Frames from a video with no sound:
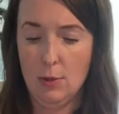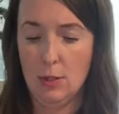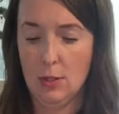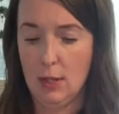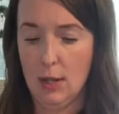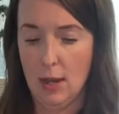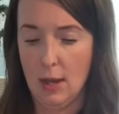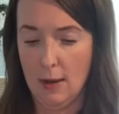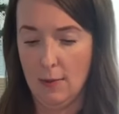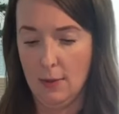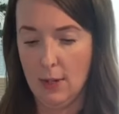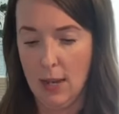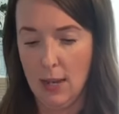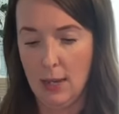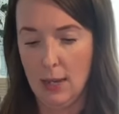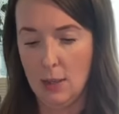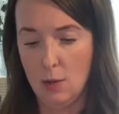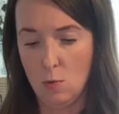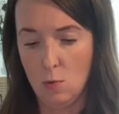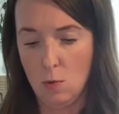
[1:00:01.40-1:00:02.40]
I'm just kind of
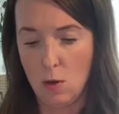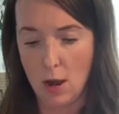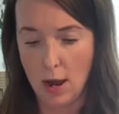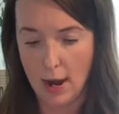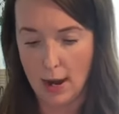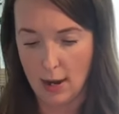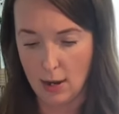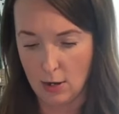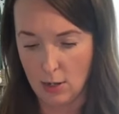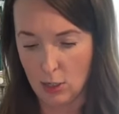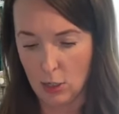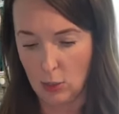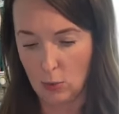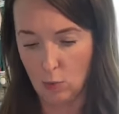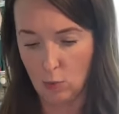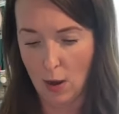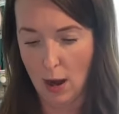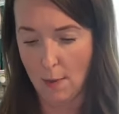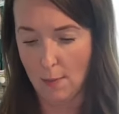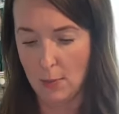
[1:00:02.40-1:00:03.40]
taking the wire and
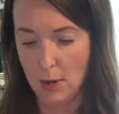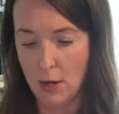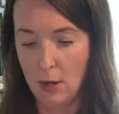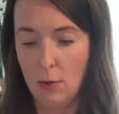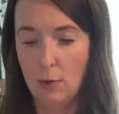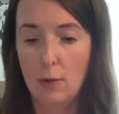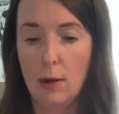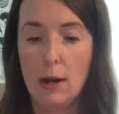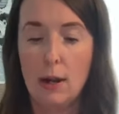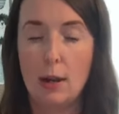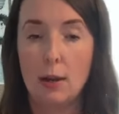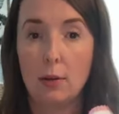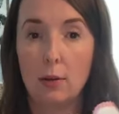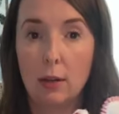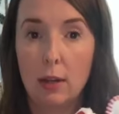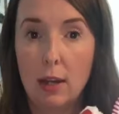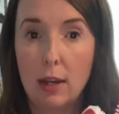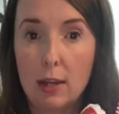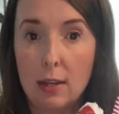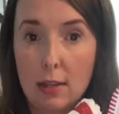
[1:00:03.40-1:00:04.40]
just wrapping it
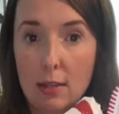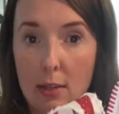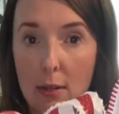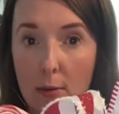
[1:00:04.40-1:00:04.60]
around, okay?